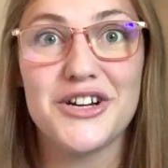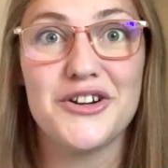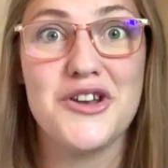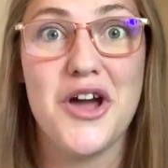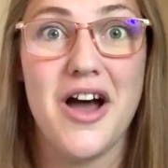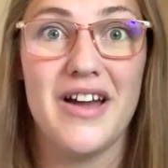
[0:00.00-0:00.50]
that are
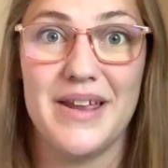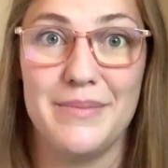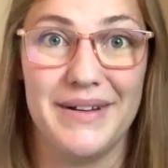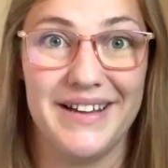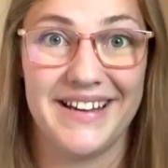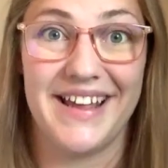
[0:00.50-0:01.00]
not in
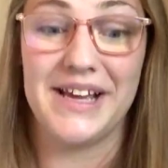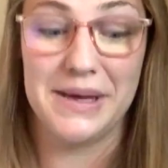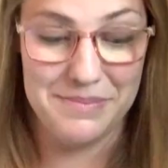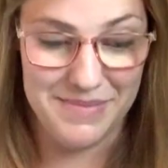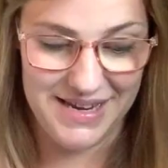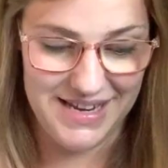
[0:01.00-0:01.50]
my like
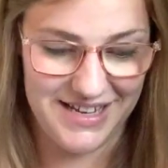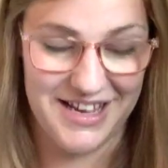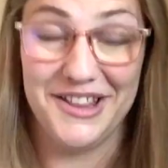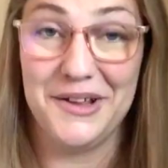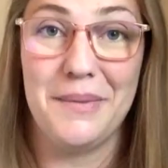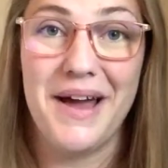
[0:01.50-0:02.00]
immediate
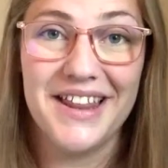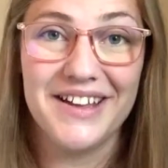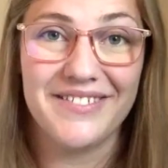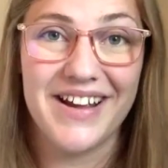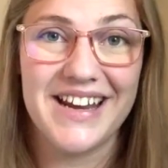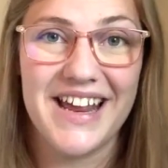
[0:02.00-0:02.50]
color palette
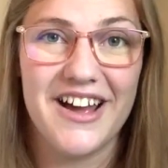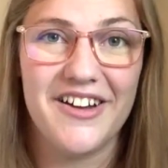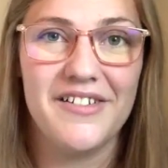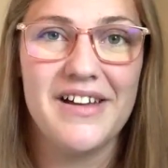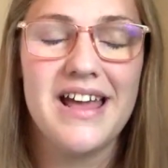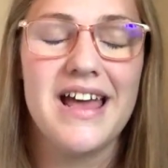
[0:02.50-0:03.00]
right
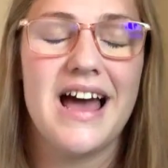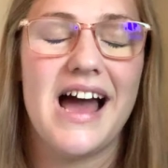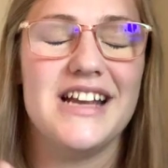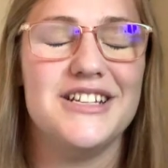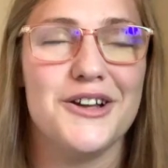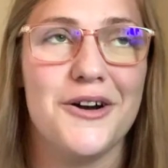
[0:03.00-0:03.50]
now.
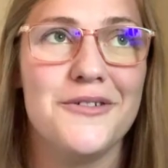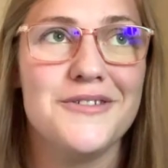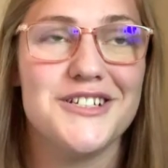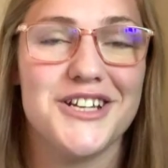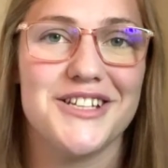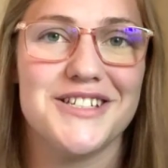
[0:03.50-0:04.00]
I don't
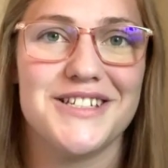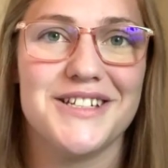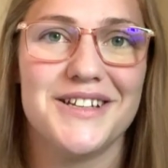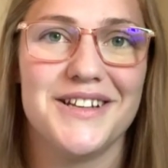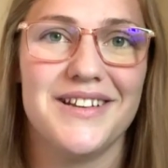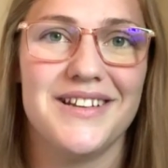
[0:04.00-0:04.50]
just
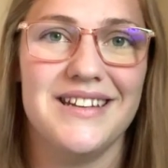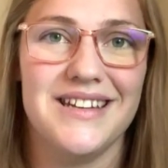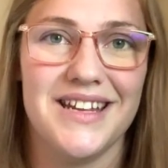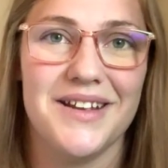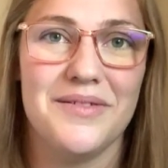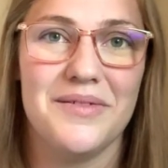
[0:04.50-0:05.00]

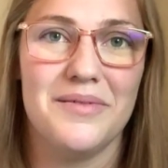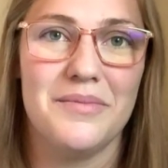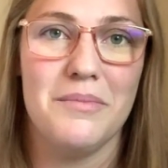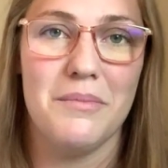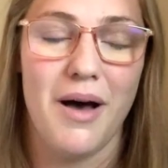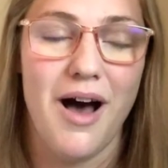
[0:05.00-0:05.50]
knit
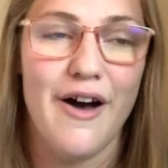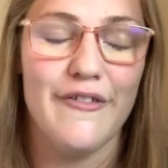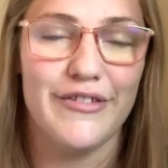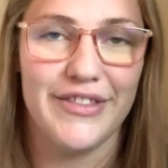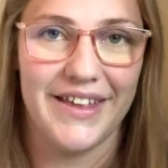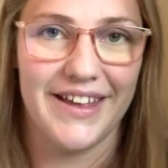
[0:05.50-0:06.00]
mauve
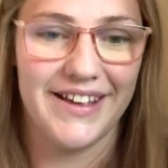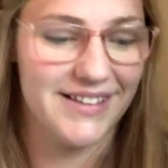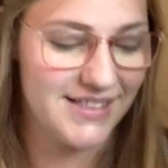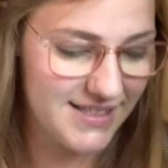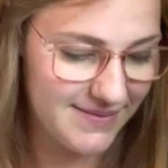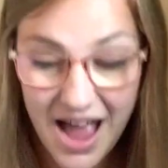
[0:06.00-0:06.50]

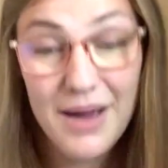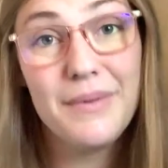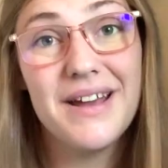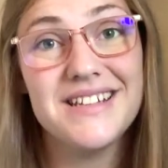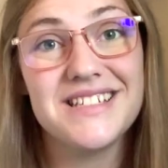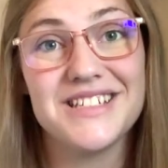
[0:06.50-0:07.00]
things. I
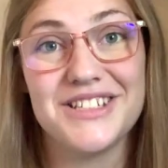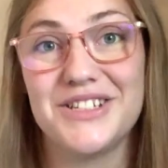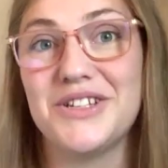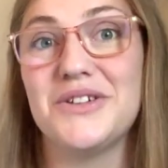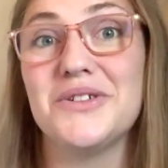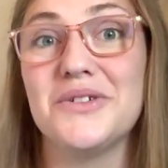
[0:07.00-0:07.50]
went
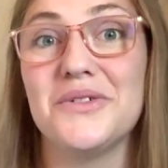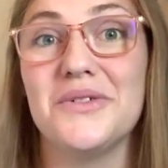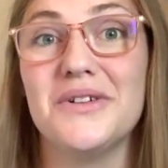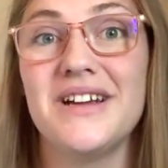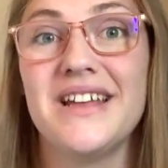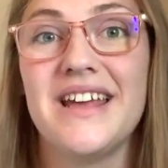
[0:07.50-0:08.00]

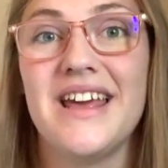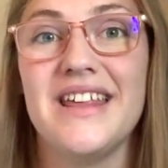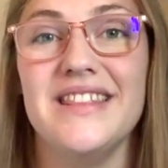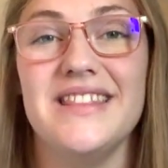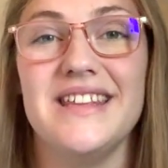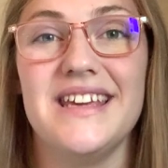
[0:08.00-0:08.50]
to
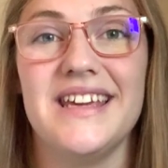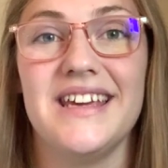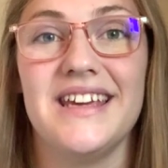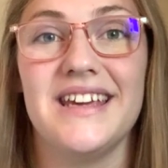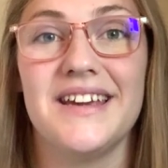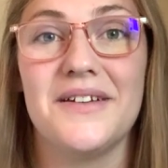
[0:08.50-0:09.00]

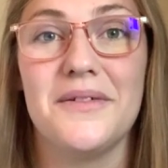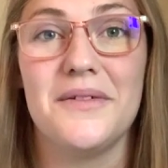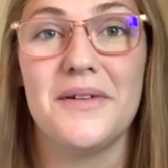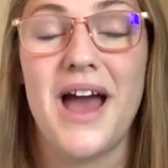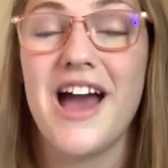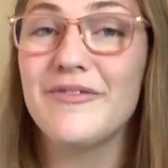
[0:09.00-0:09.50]
the
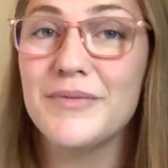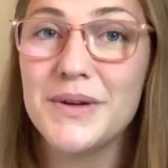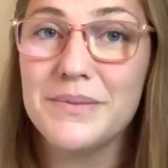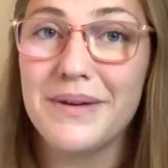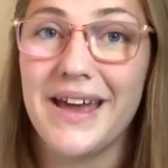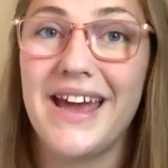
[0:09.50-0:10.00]
Half
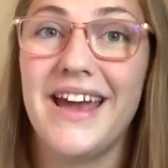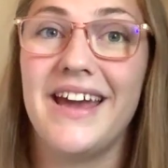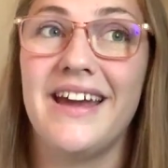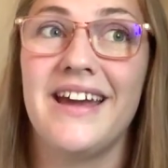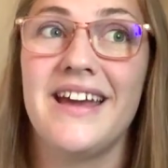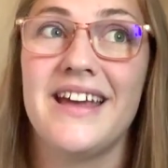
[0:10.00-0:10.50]
Moon
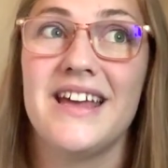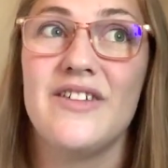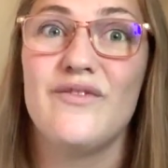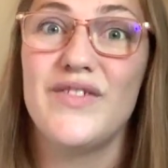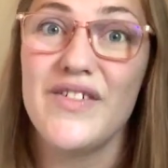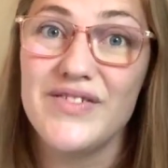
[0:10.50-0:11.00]
Bay
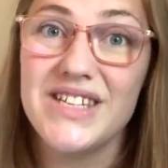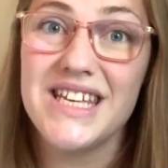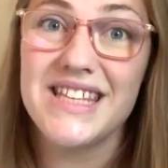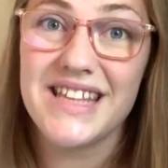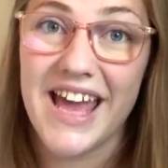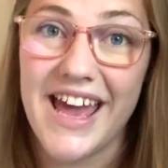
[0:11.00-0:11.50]

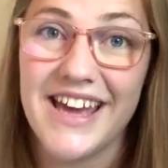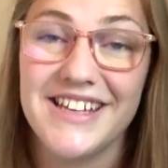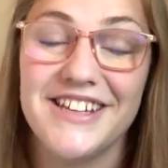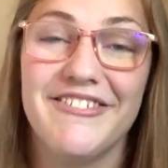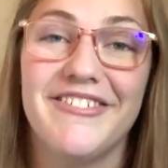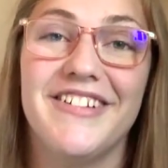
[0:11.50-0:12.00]
50th
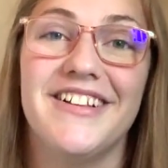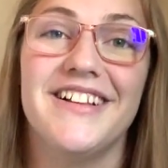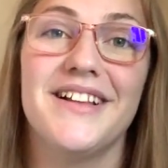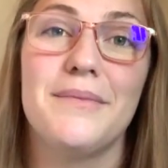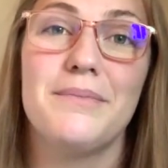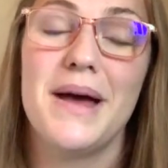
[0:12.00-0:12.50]

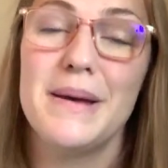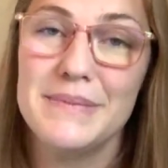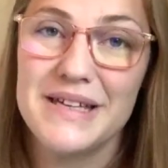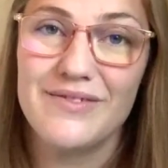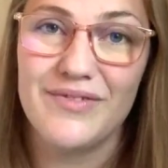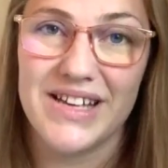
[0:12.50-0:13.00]
annual
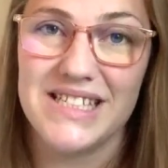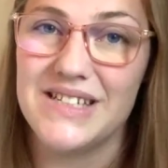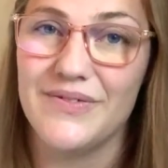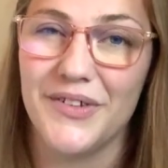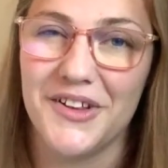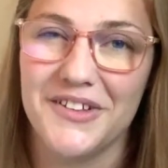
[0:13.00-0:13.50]
pumpkin
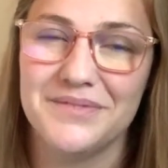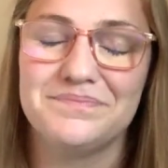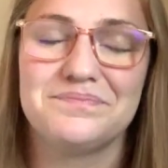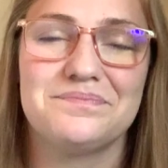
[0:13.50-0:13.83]
festival